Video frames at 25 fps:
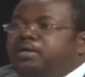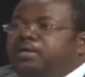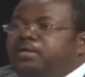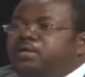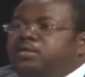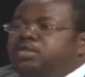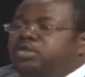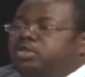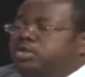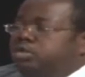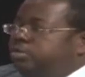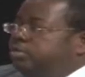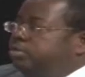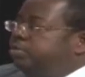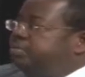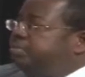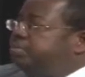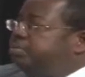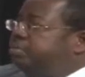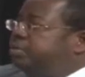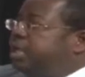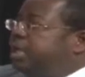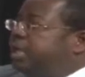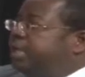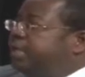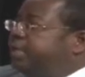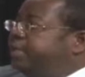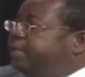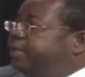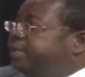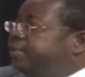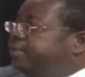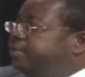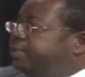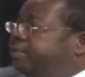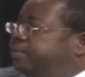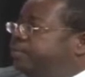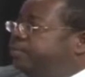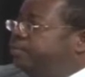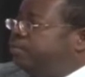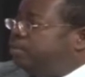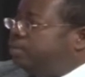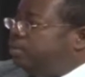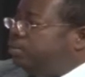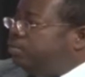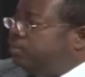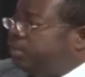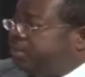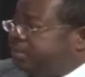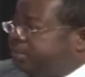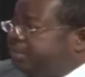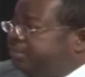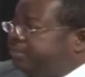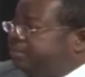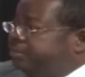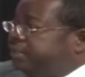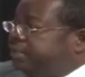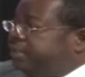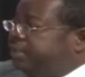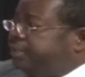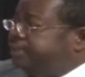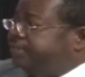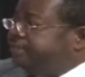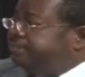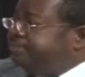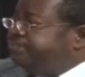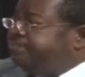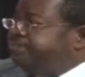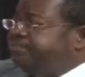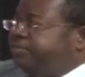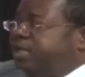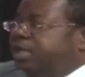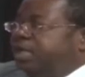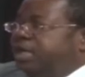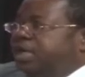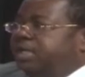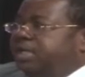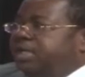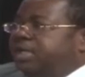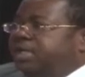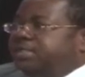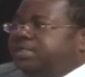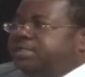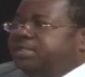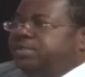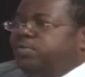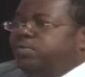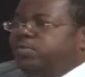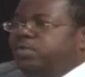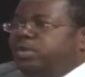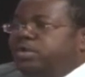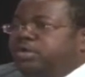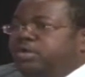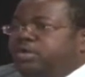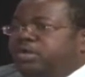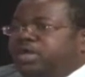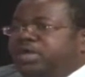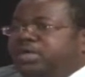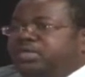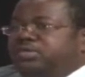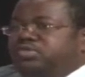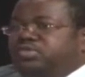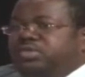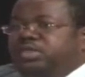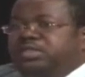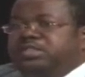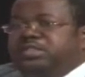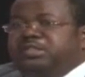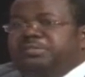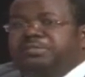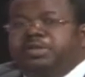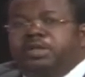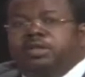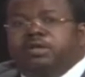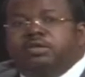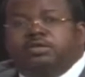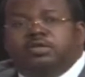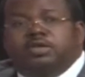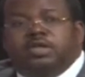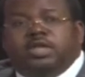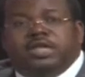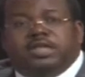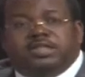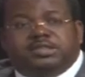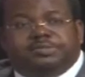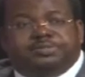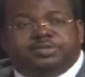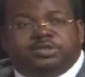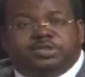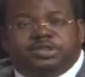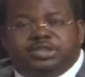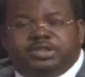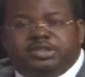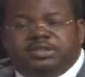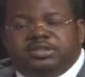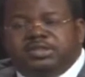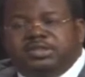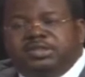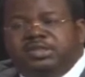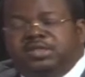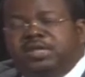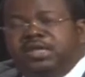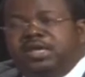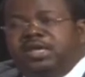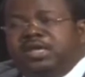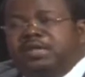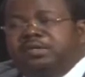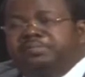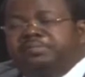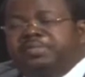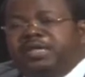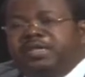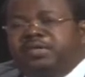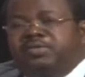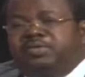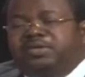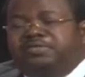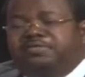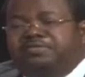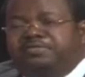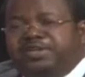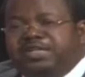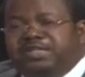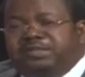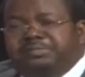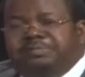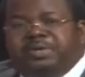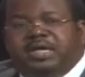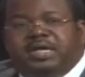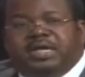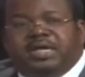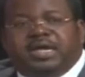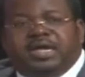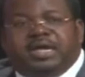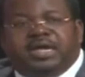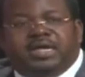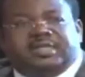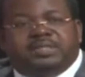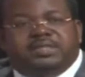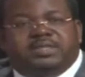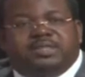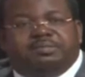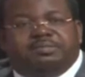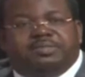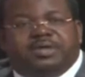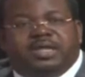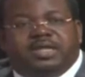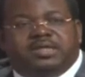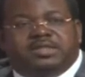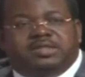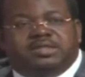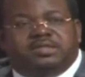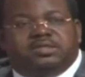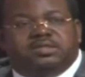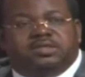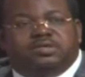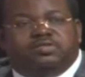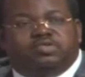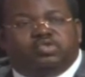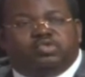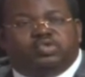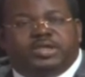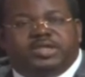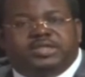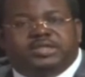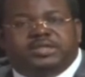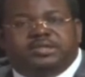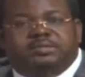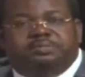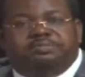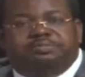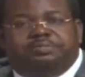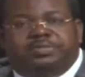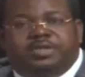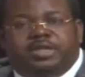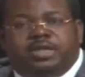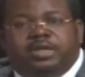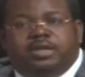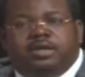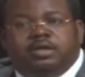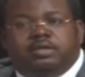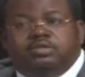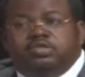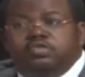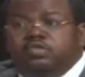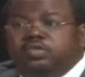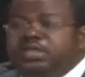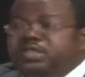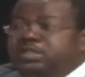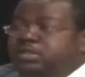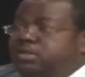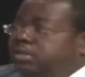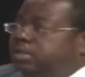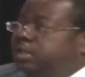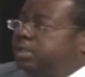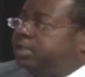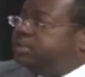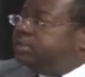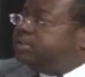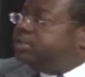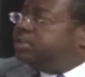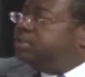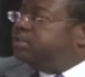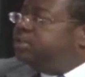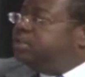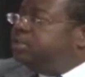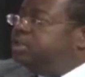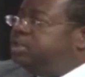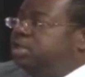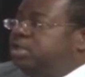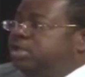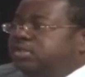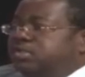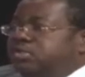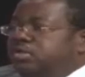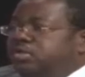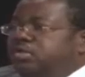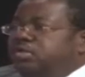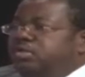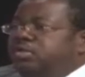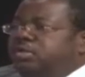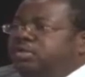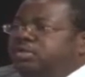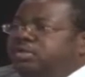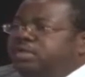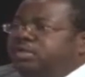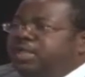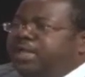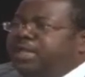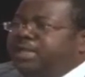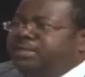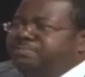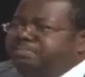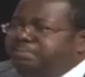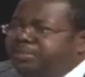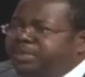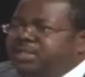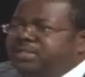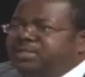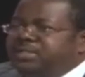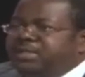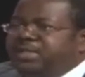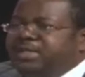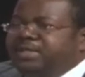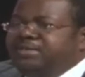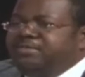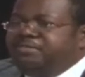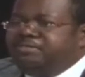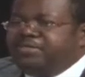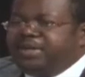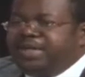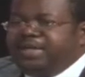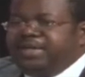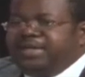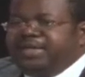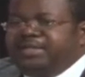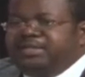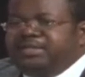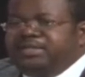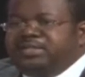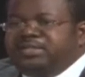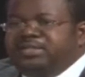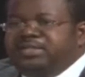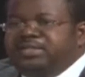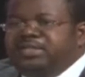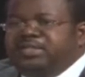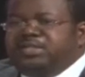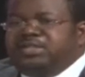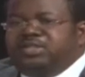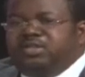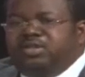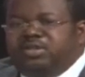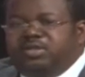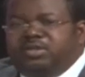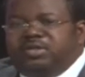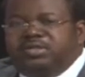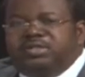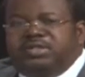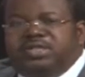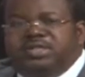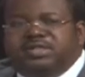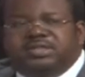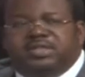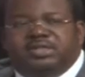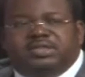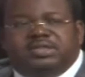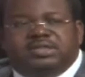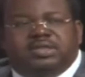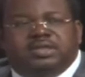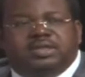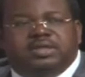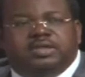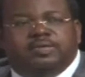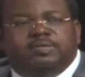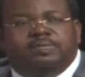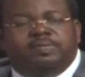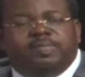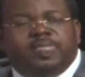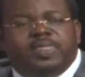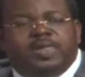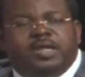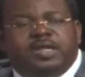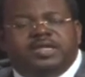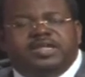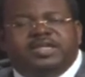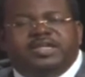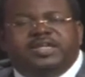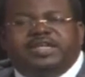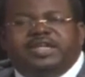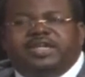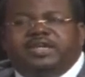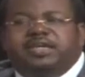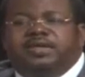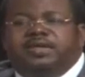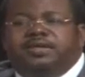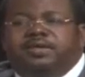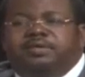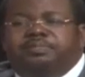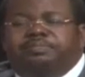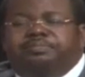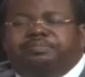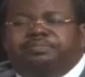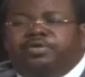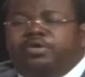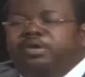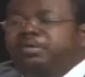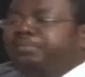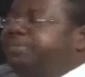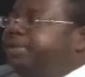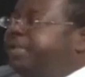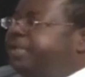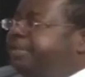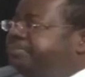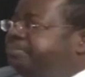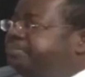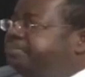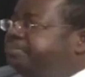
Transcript: Europe and West Africa. And that's a $120 million project. By the way, First Bank has a balance sheet of 20 billion US dollars. So that means that financing is not necessarily the problem